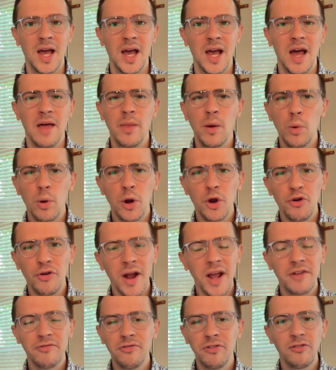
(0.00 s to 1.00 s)
and they were
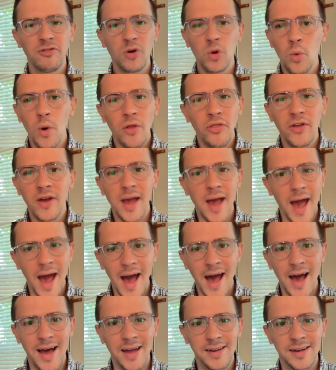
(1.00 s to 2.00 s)
grateful for what they
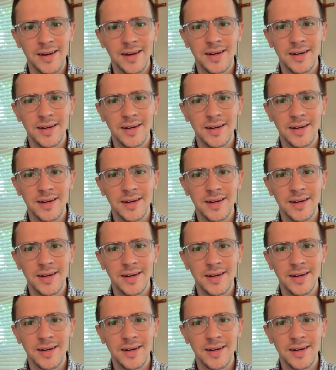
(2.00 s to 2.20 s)
had.